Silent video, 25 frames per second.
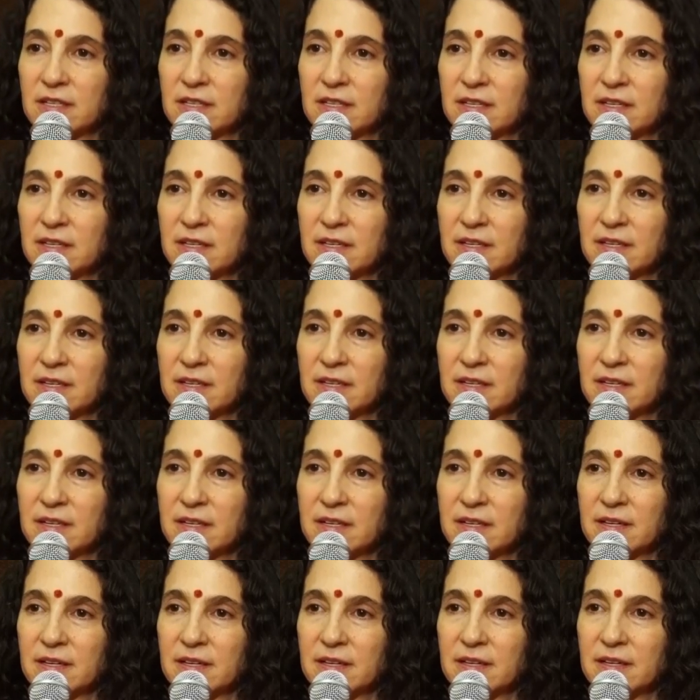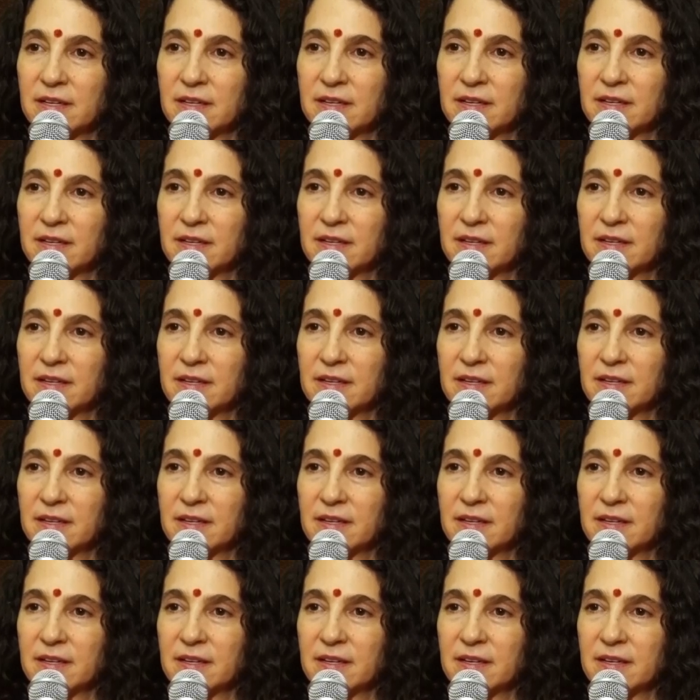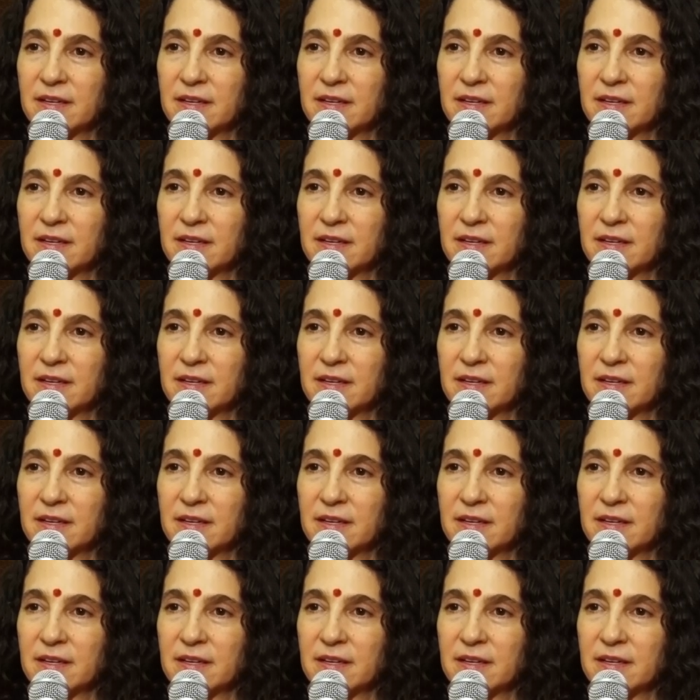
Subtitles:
(silence)